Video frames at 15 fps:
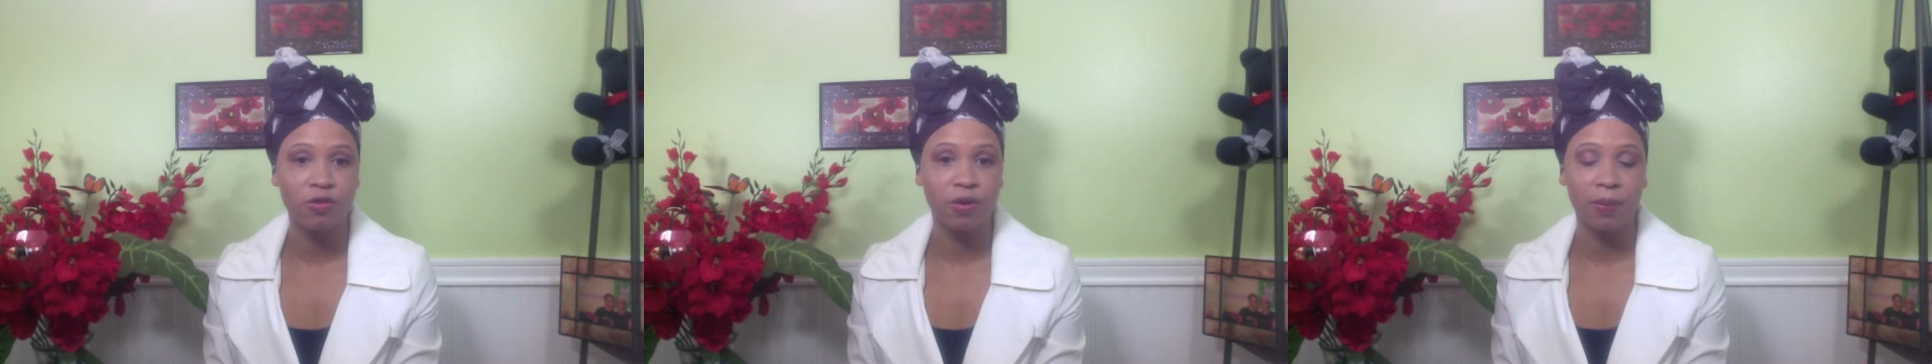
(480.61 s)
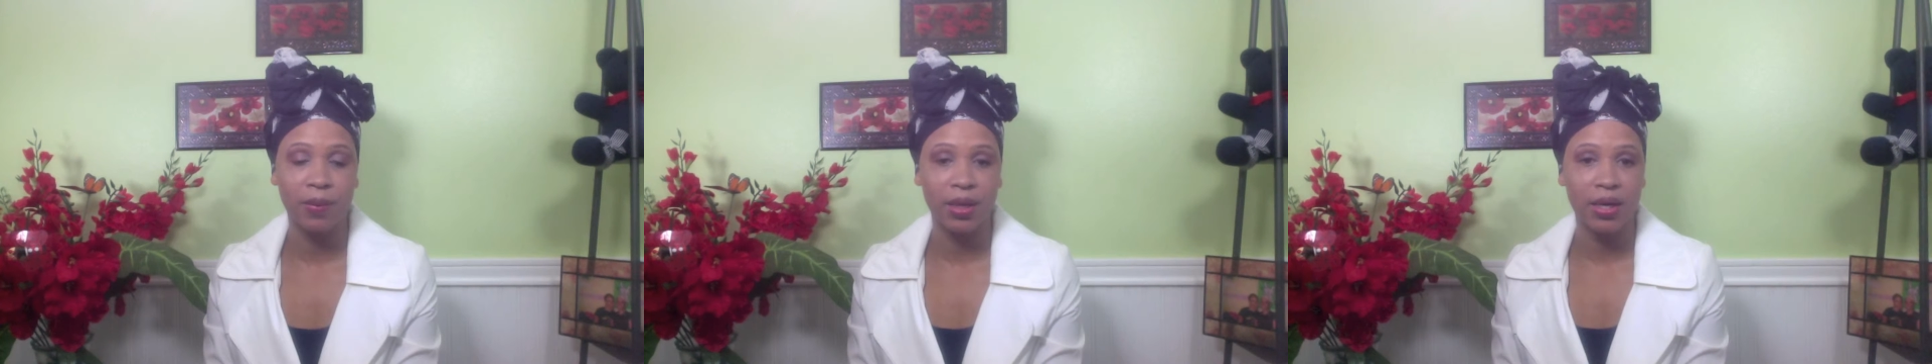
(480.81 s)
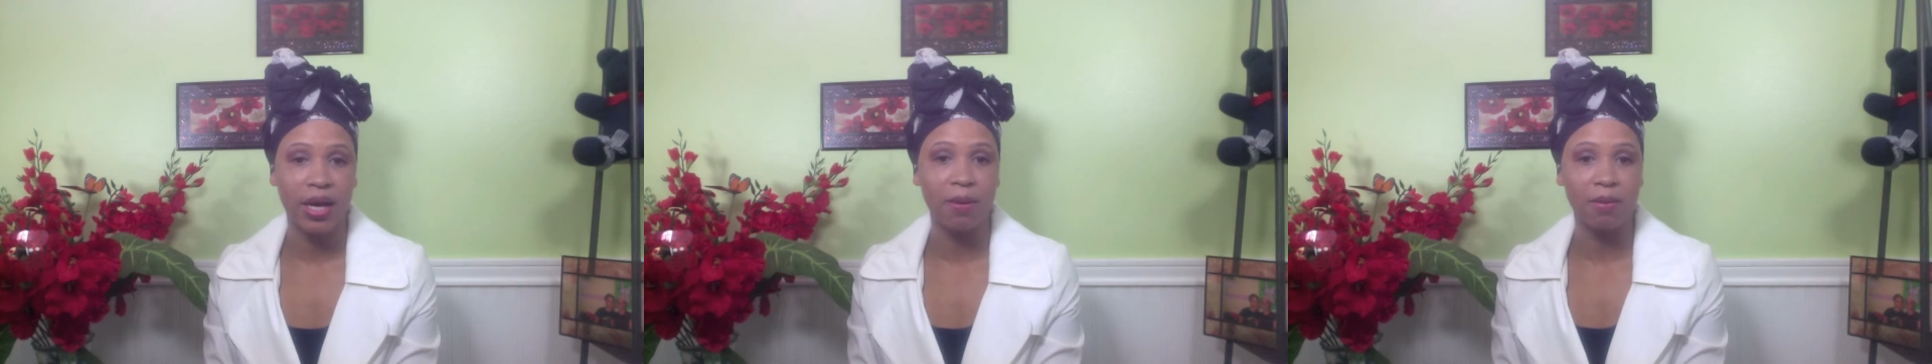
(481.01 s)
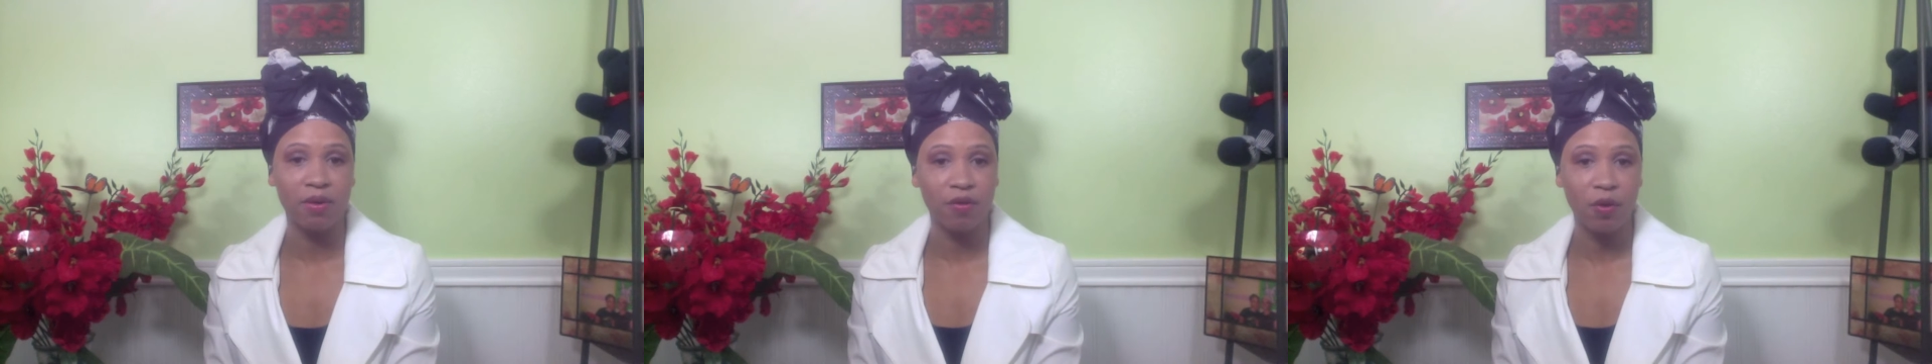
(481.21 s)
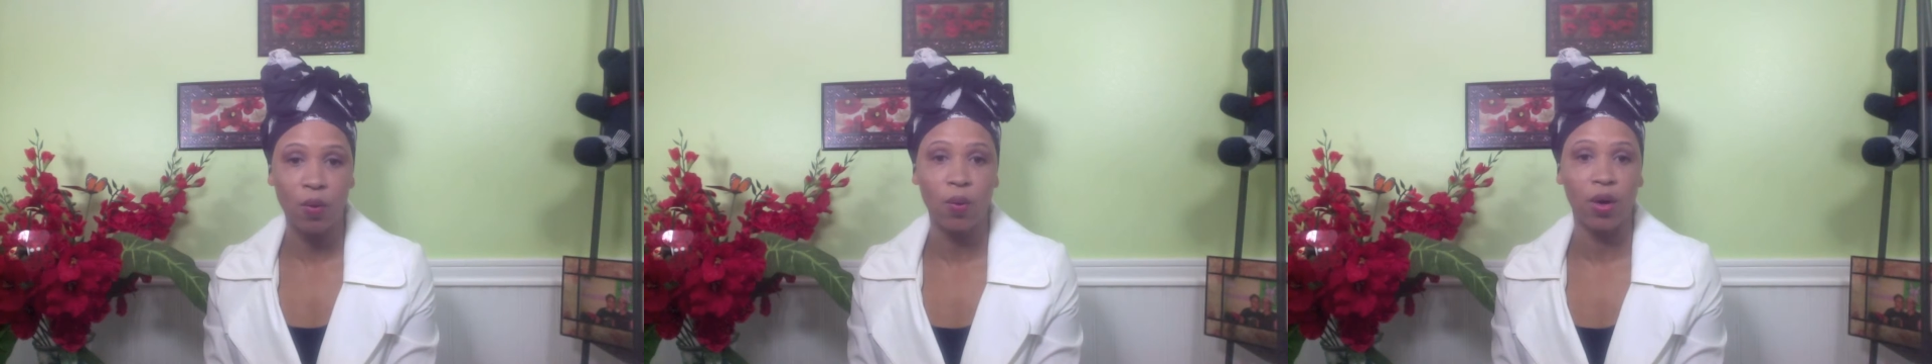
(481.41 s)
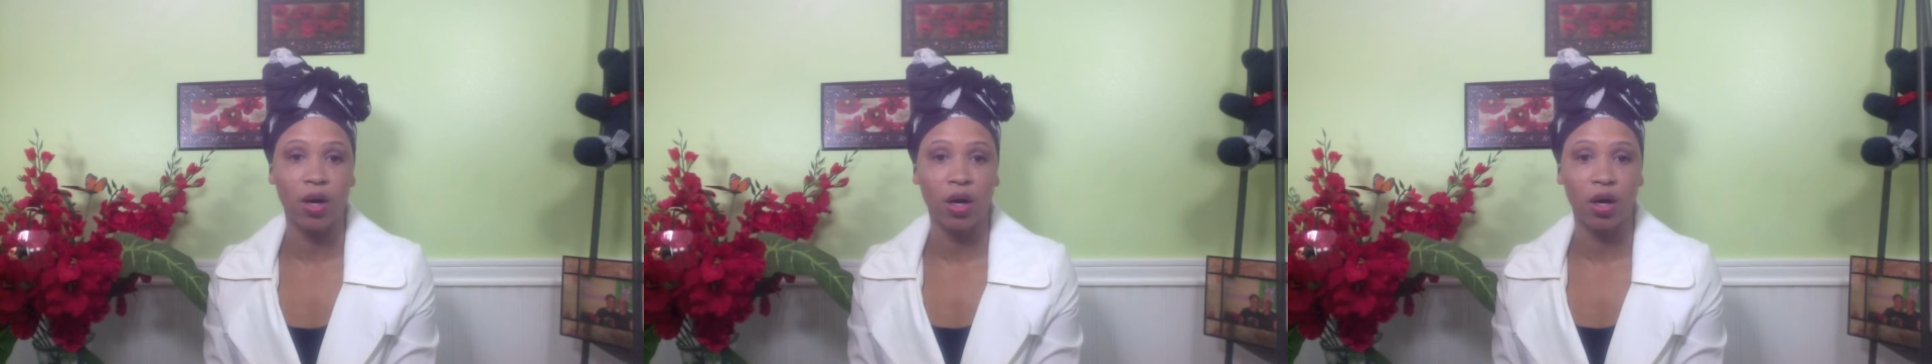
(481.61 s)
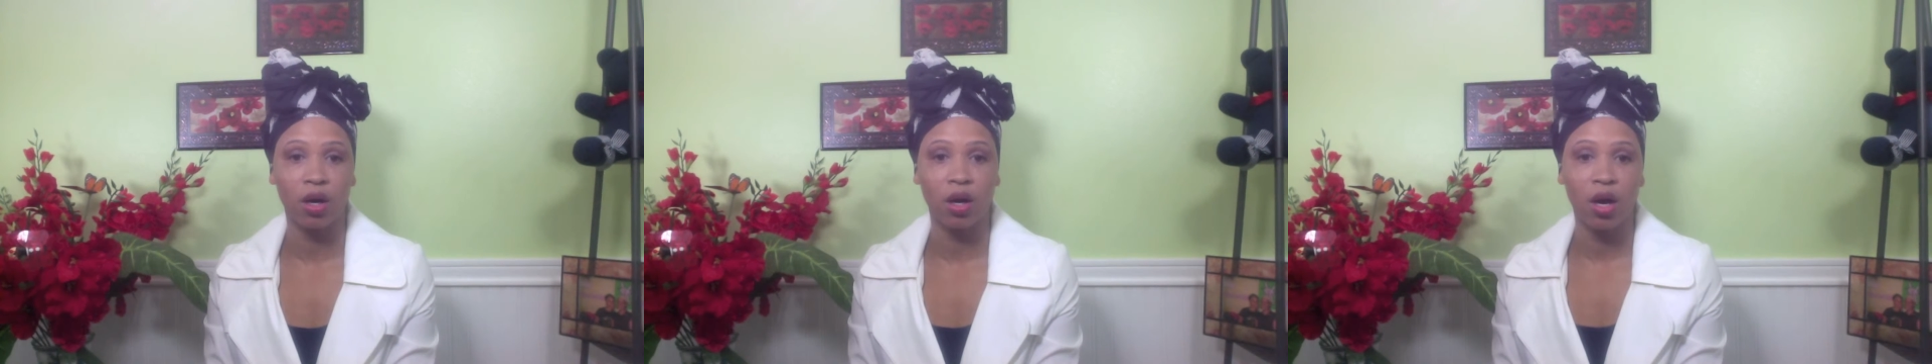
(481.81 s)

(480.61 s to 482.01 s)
from the night before.